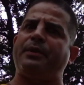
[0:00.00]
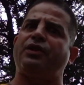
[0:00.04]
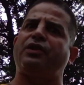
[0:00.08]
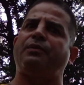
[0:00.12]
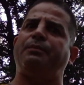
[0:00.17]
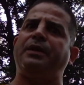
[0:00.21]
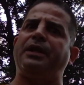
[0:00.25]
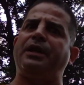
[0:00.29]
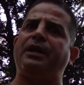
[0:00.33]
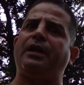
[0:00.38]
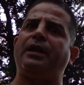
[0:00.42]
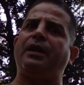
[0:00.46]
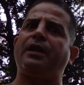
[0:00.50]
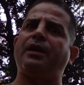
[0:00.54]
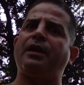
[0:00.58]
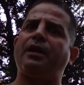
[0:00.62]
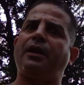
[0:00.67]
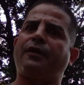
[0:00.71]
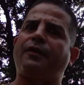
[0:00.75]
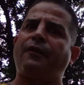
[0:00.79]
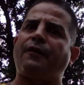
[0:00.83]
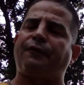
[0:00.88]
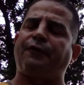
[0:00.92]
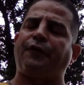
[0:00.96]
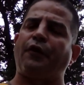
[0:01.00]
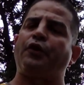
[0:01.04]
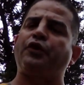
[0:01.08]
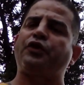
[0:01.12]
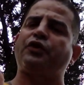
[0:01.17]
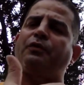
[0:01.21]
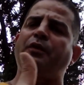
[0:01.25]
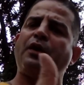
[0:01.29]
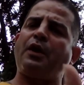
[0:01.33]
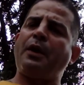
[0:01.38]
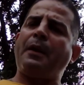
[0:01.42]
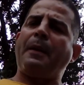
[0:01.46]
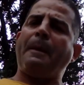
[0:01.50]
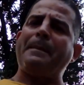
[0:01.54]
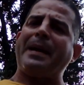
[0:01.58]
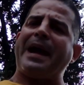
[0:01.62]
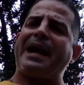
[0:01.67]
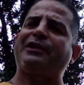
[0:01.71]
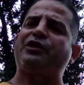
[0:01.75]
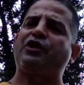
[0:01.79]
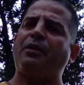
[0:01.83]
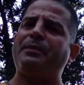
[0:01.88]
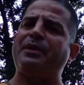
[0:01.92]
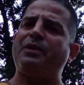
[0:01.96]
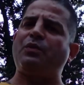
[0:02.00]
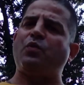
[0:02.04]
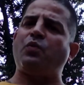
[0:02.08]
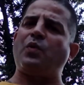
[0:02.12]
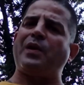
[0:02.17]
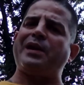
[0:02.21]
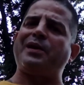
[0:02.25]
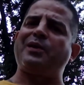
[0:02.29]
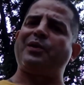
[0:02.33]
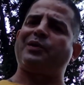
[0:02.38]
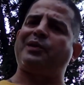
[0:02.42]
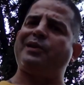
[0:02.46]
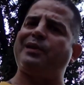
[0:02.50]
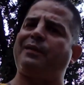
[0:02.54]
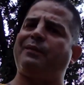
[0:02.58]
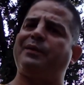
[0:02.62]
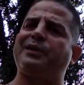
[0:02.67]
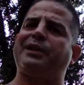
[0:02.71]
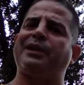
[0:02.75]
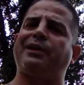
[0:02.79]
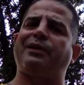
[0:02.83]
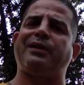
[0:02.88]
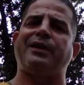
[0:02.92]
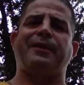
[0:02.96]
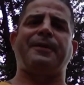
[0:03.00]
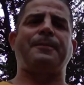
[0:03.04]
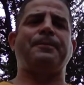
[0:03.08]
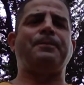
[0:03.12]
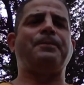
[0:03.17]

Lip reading: to be the first match I'm in Wales and everything, yeah.